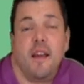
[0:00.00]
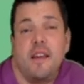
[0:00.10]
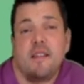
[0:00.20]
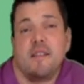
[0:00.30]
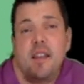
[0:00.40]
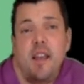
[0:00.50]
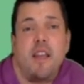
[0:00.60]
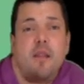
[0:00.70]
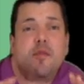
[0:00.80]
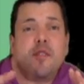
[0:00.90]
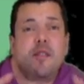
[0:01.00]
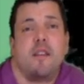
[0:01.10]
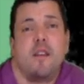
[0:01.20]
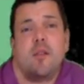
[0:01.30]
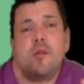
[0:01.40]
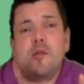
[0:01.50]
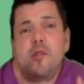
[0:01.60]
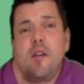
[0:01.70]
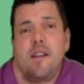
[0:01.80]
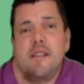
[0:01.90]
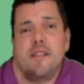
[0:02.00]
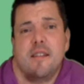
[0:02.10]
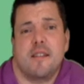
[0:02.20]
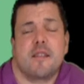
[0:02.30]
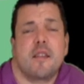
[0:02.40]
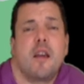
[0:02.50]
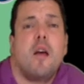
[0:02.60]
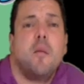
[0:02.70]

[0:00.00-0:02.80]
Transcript: His name still graces